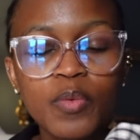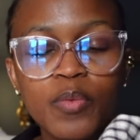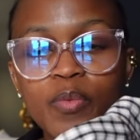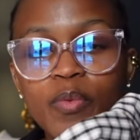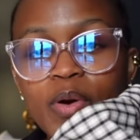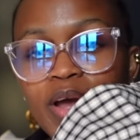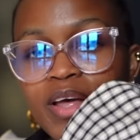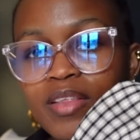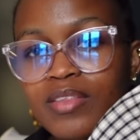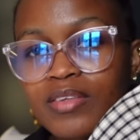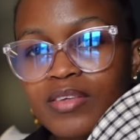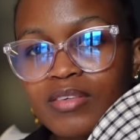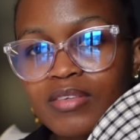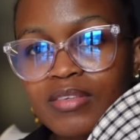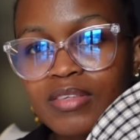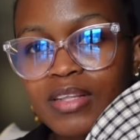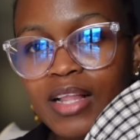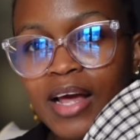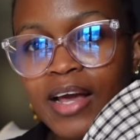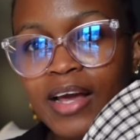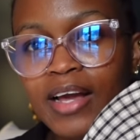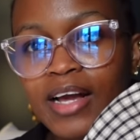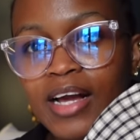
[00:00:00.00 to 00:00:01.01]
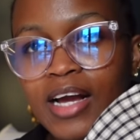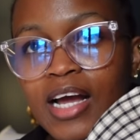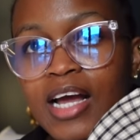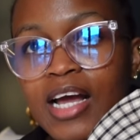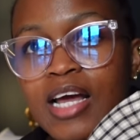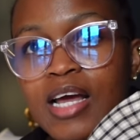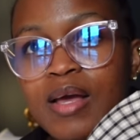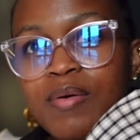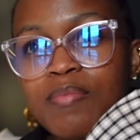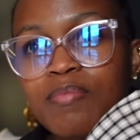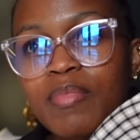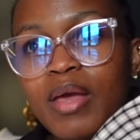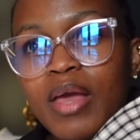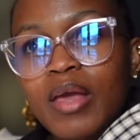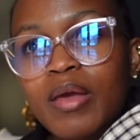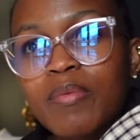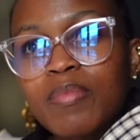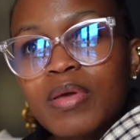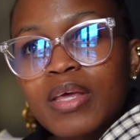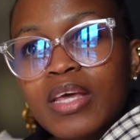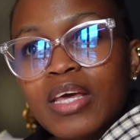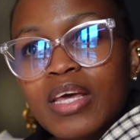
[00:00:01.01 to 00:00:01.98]
wear this like
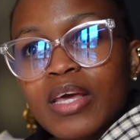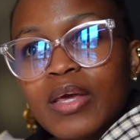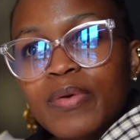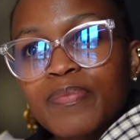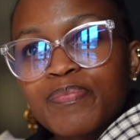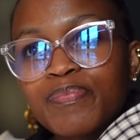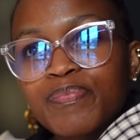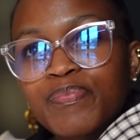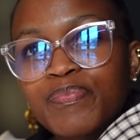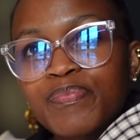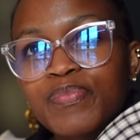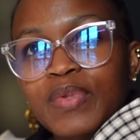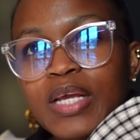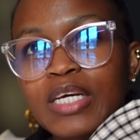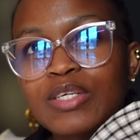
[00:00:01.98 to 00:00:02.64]
maybe